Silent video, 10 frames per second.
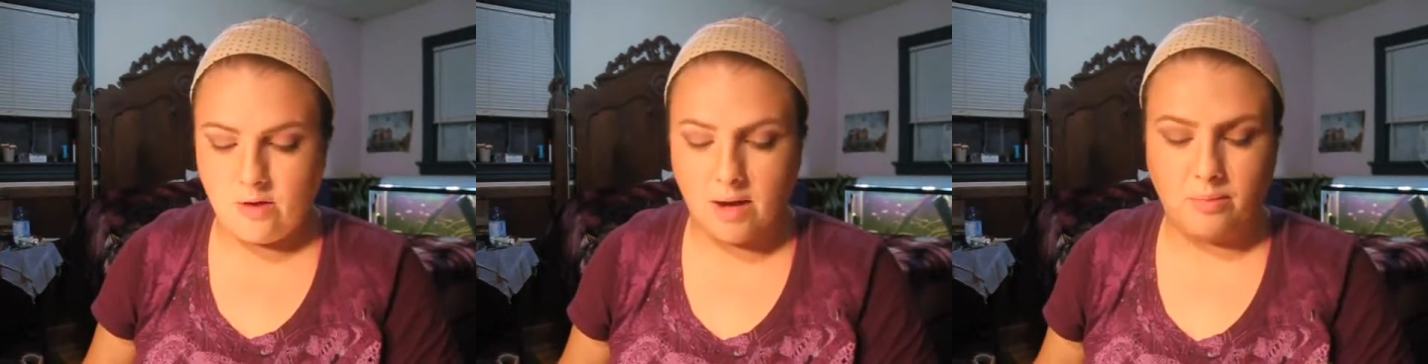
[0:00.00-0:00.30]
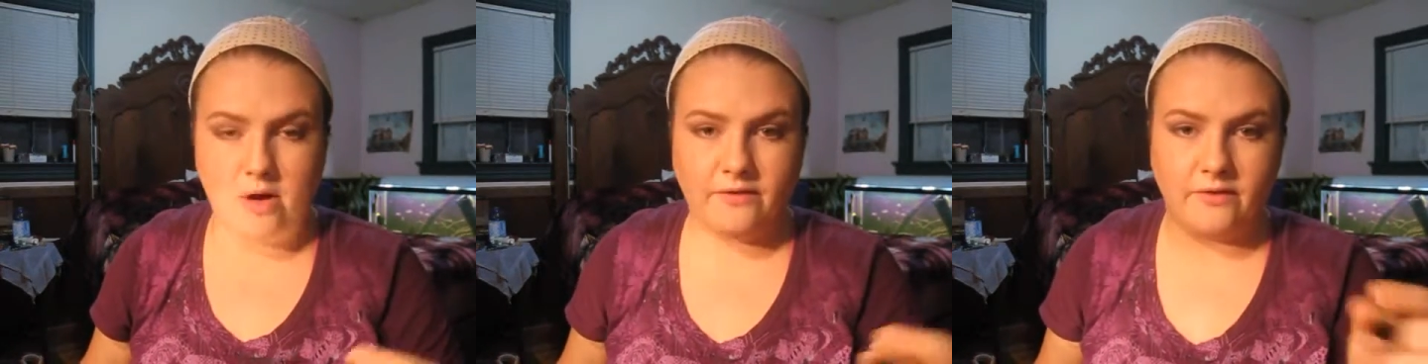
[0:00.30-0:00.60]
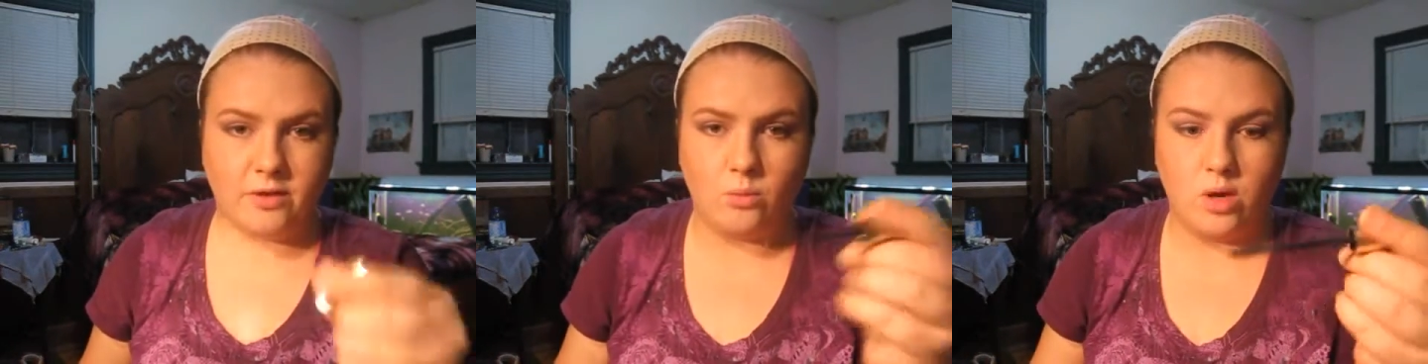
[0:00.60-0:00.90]
crap off
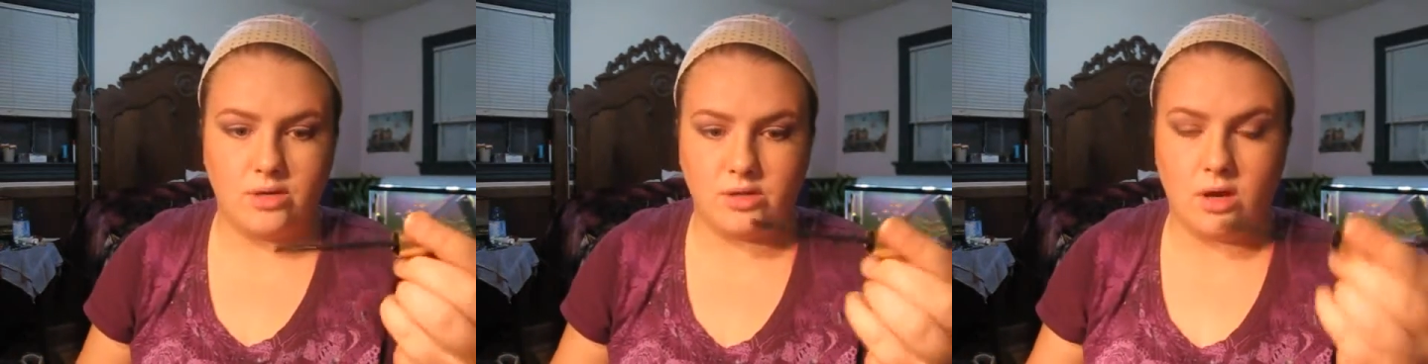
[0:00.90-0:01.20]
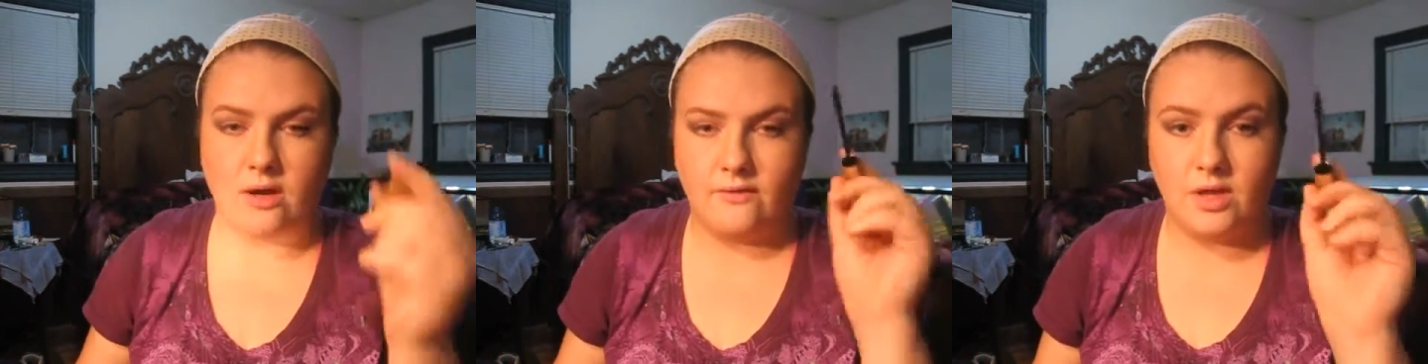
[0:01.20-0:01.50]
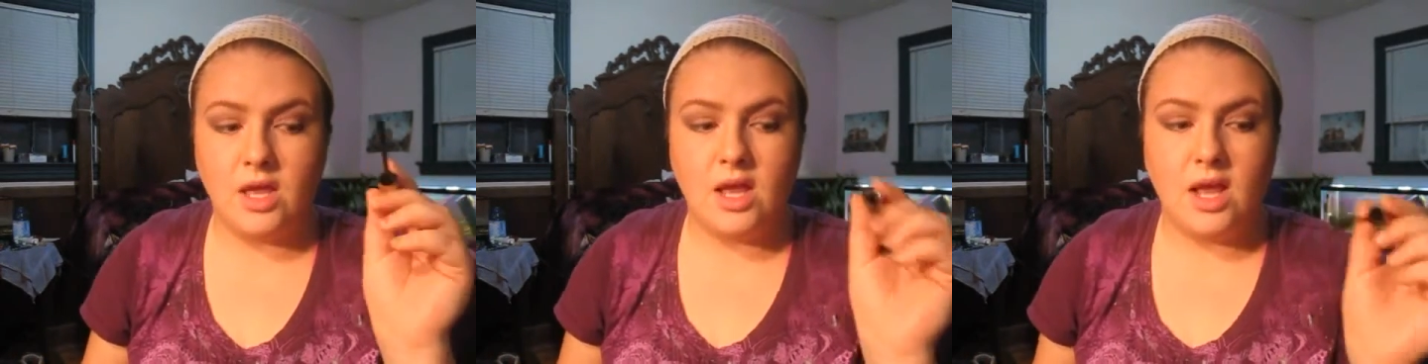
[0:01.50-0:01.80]
of it and wash it off,
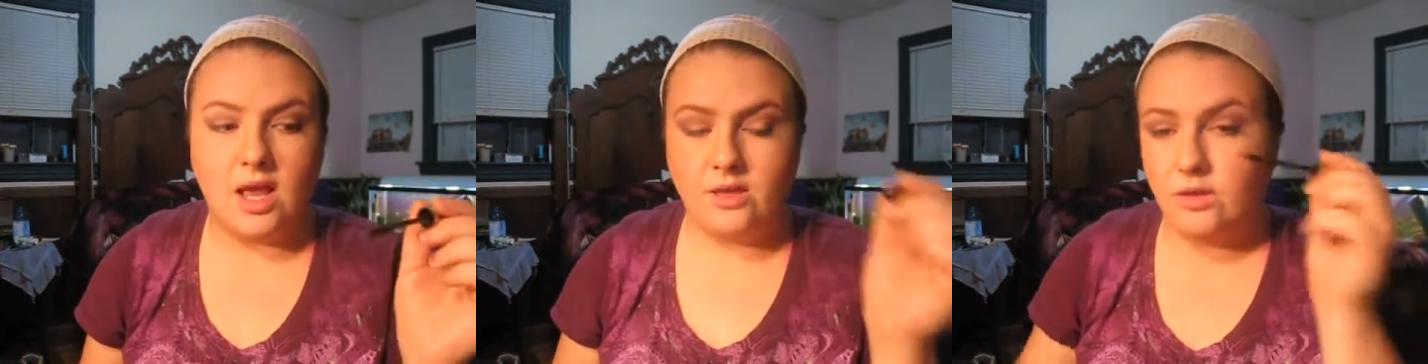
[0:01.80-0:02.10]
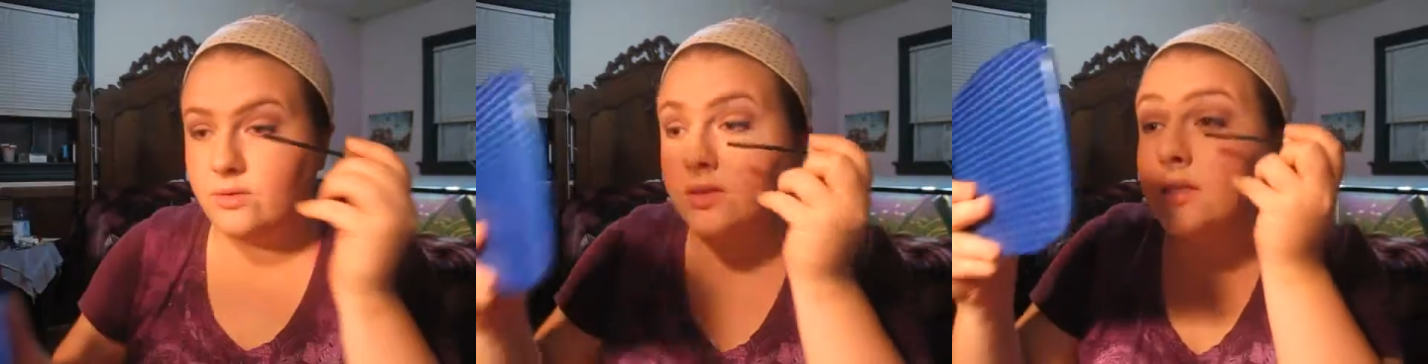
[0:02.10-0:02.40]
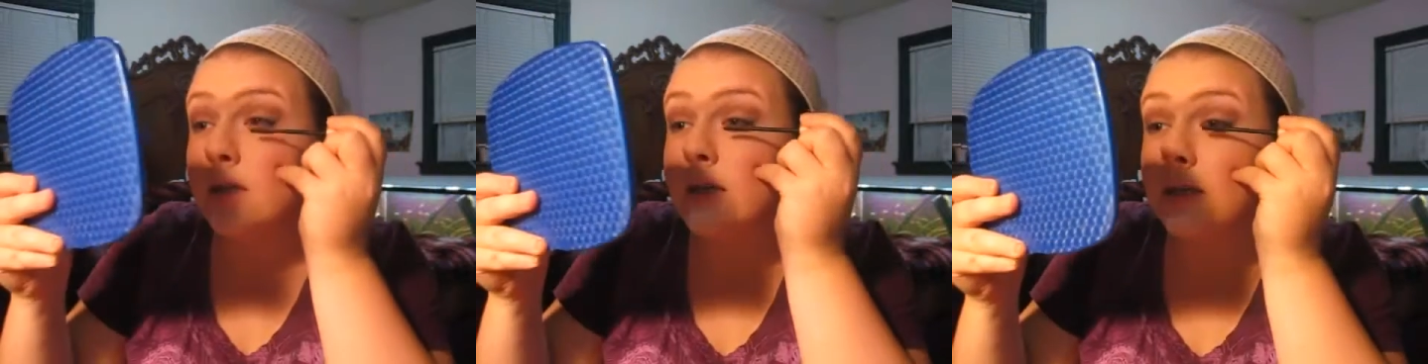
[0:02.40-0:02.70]
and use
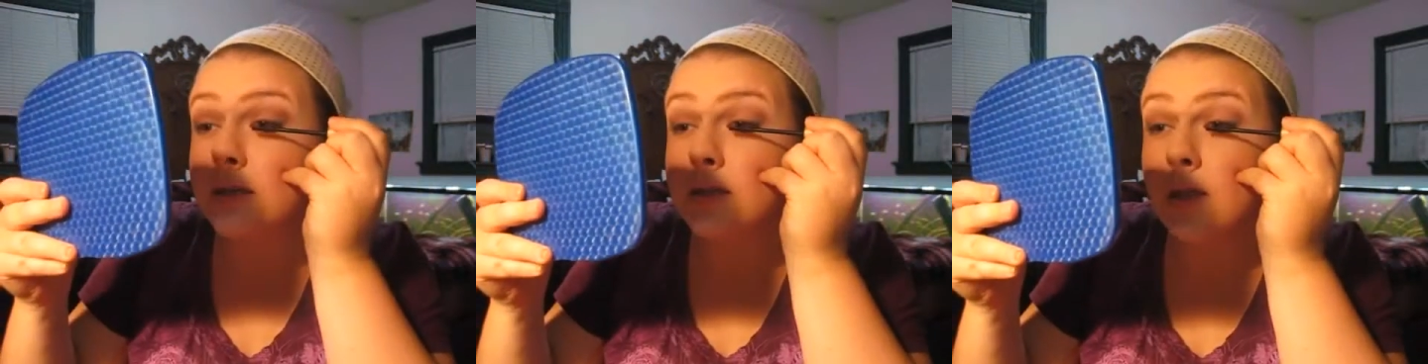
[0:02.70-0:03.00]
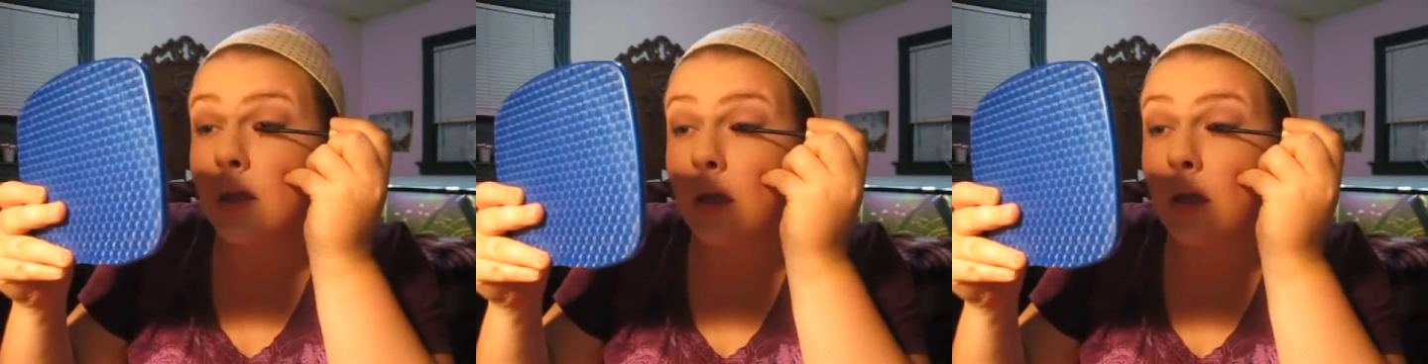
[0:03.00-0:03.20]
this